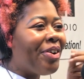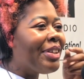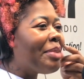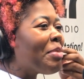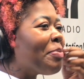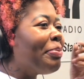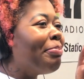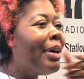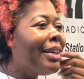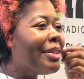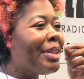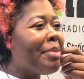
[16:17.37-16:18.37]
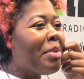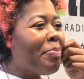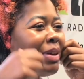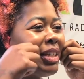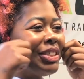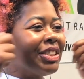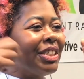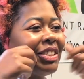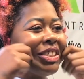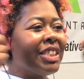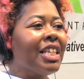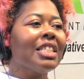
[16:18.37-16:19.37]
Oh, let me pinch
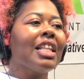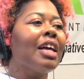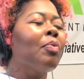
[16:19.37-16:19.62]
your cheeks.